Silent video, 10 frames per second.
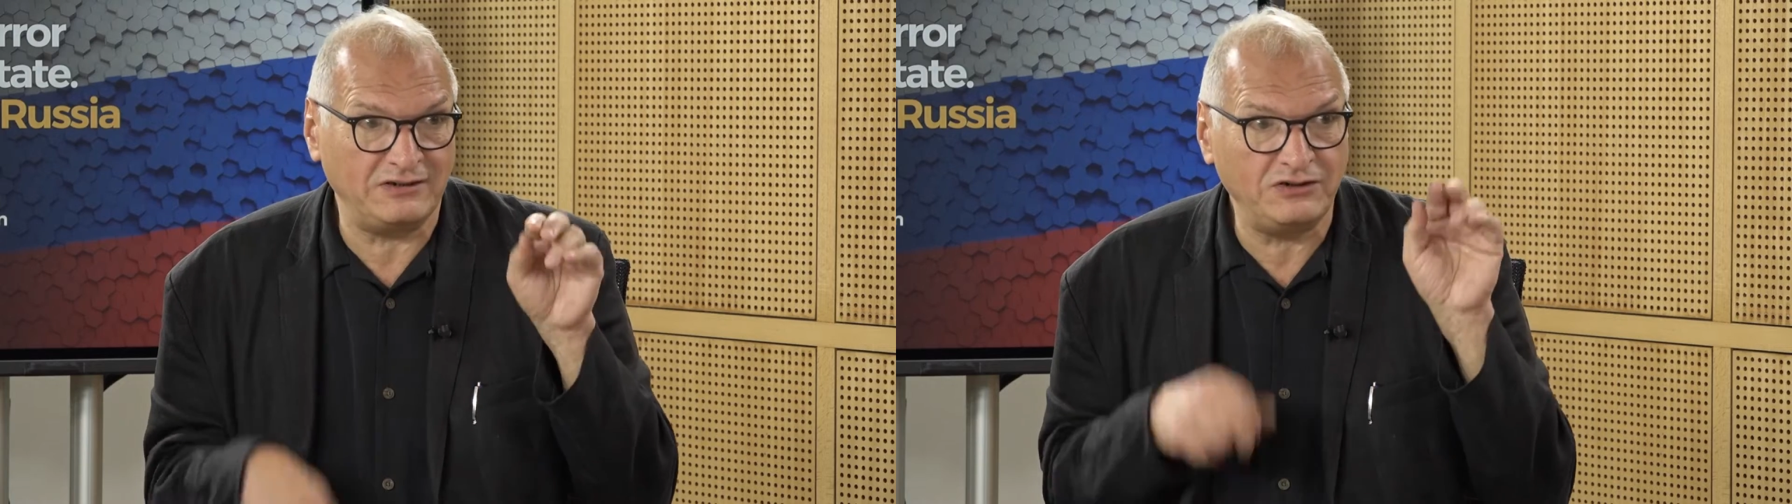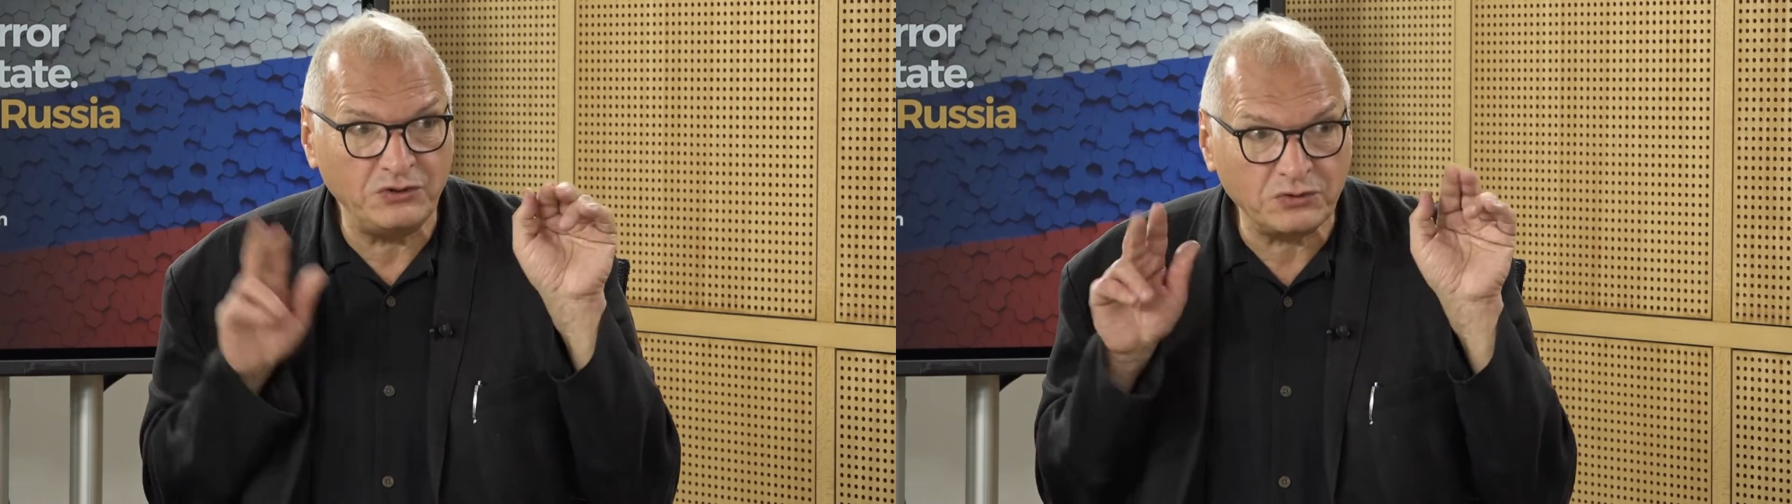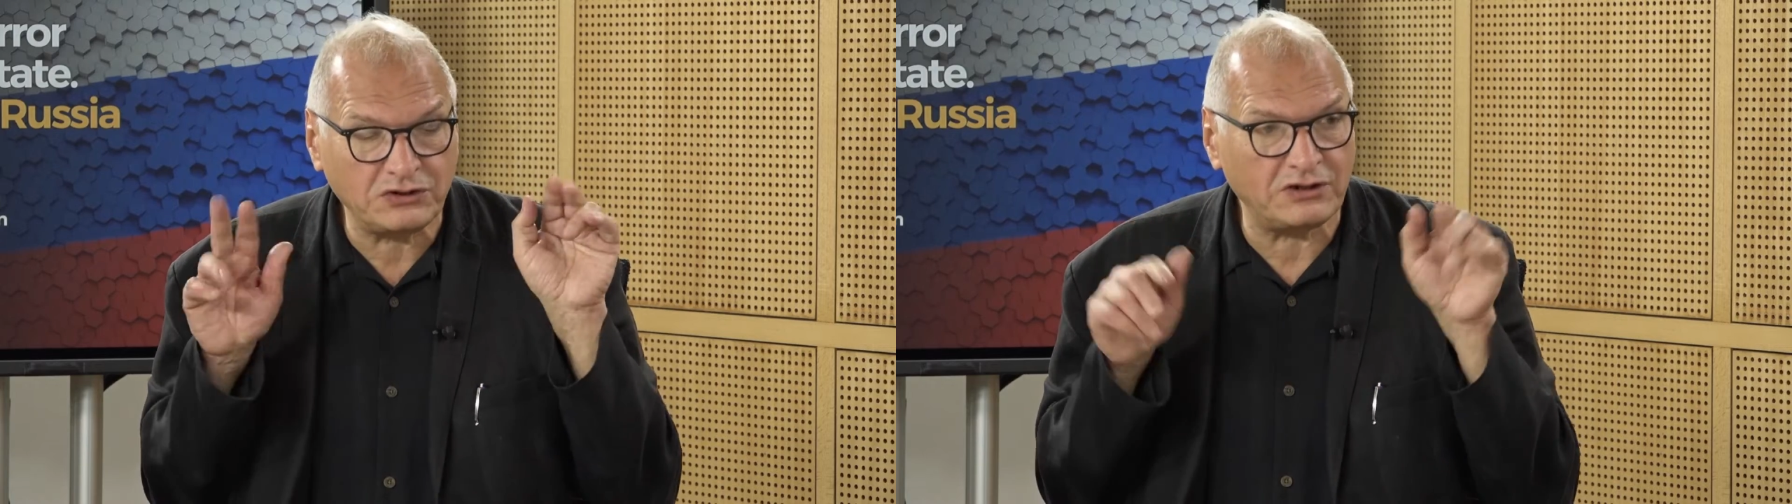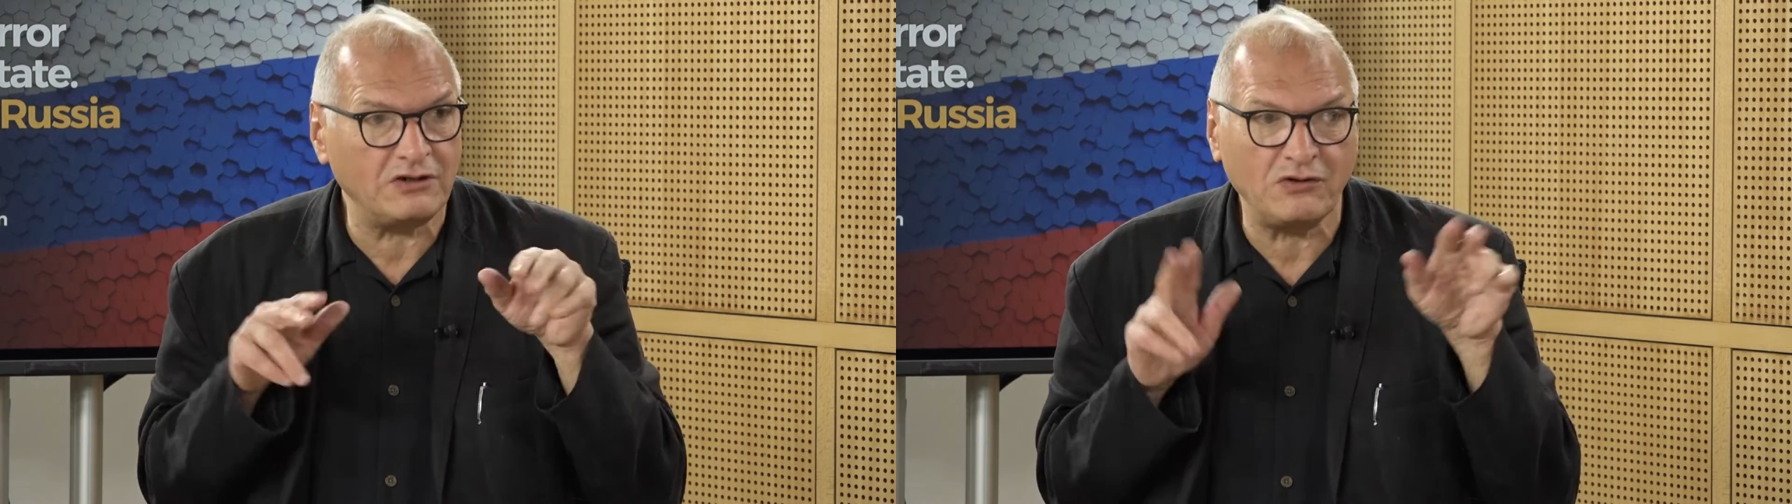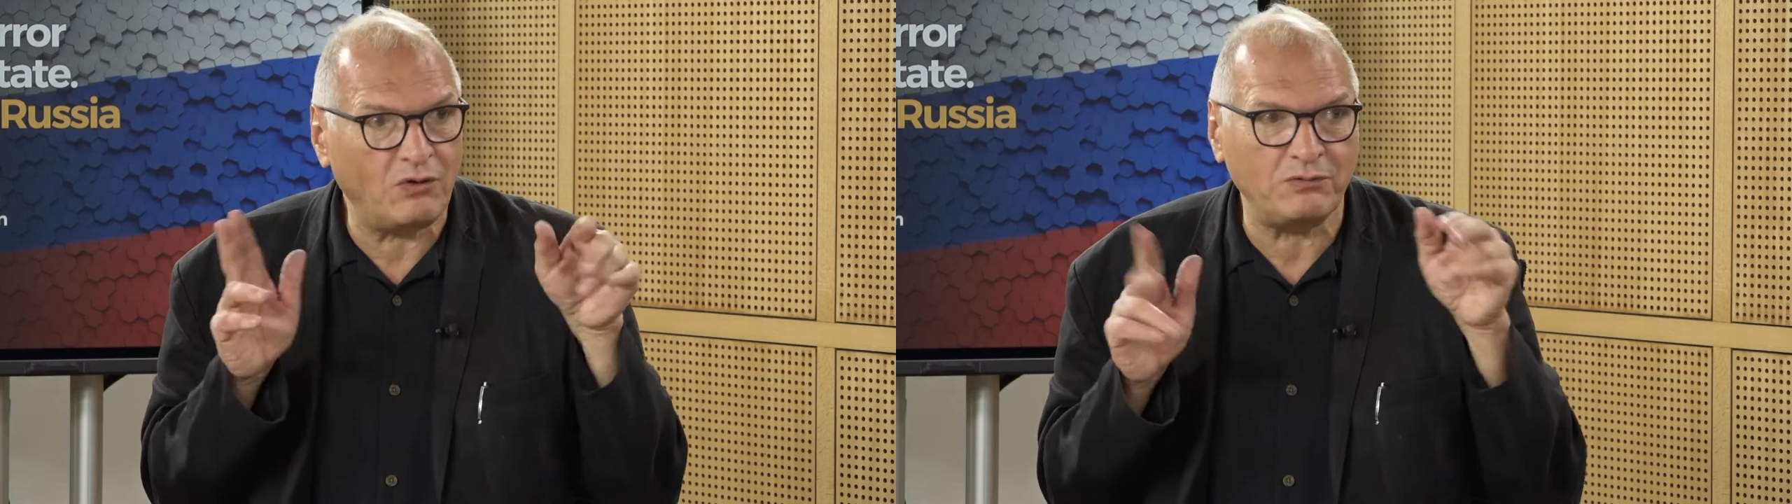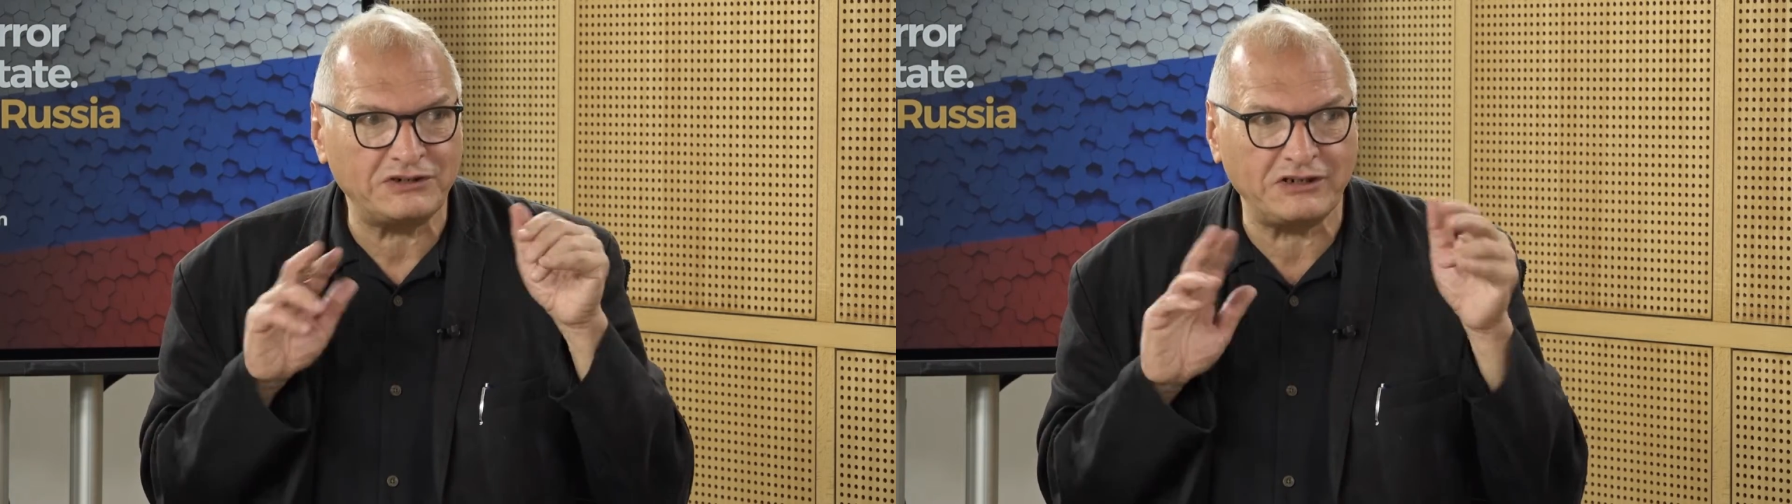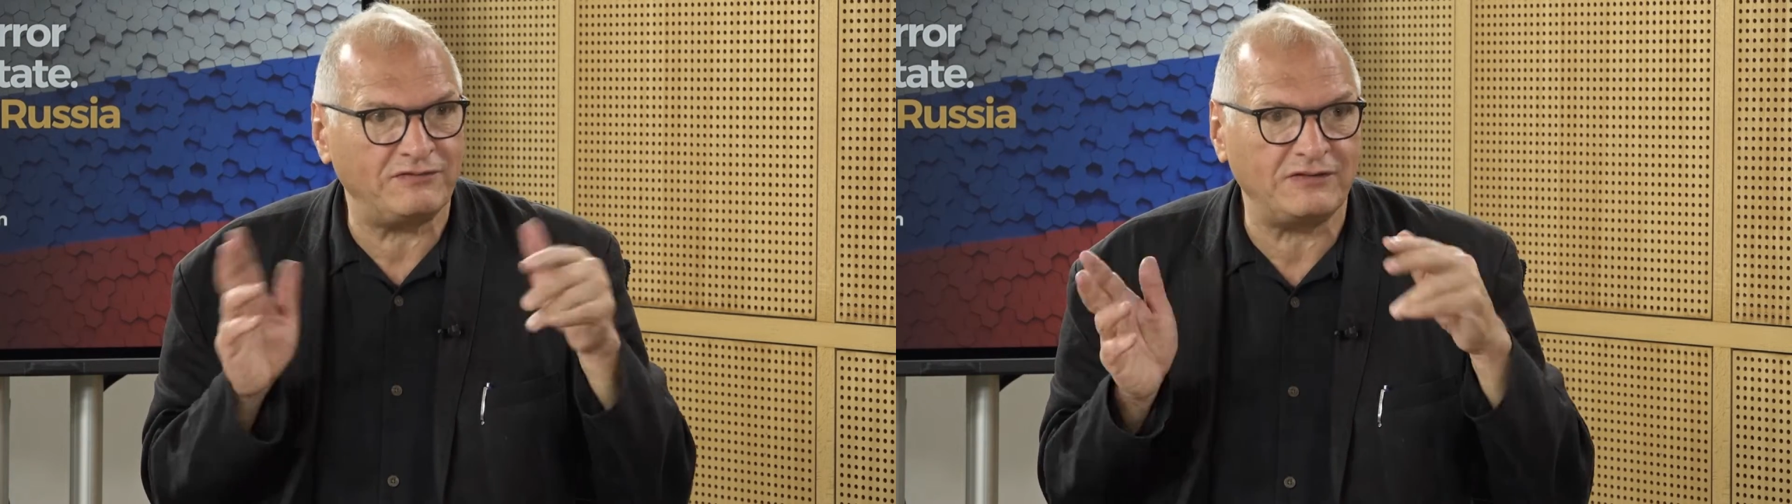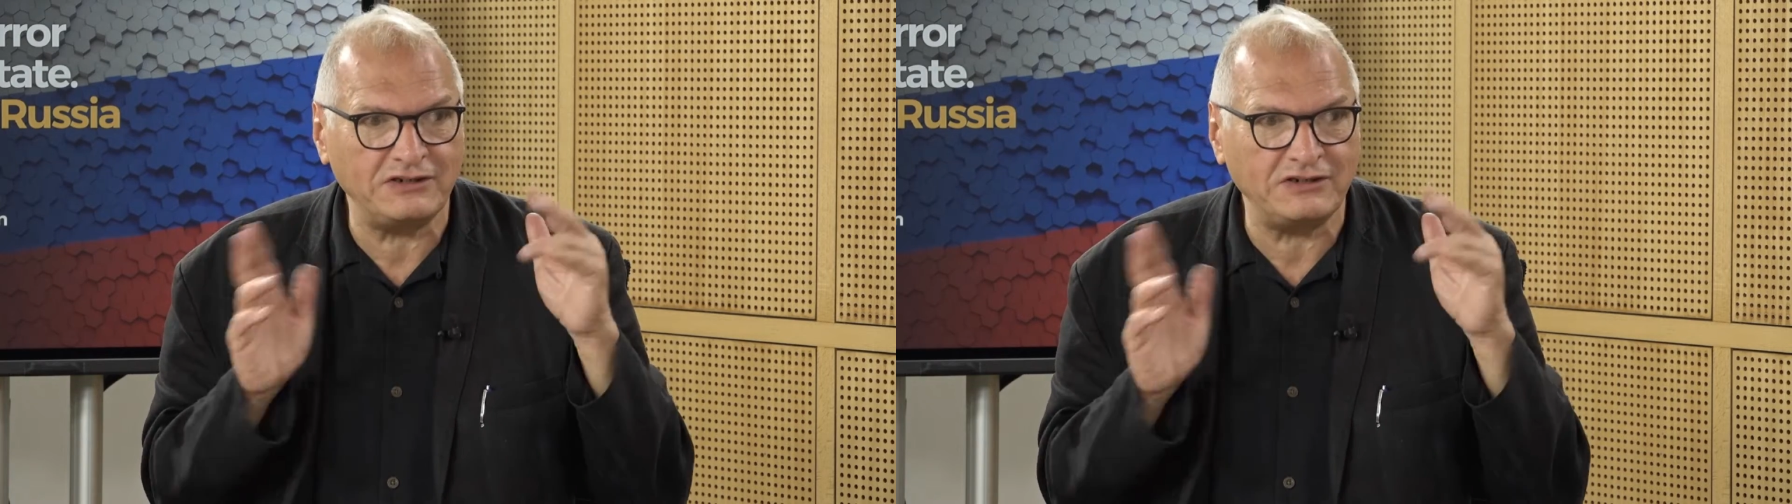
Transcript: neutral or whatever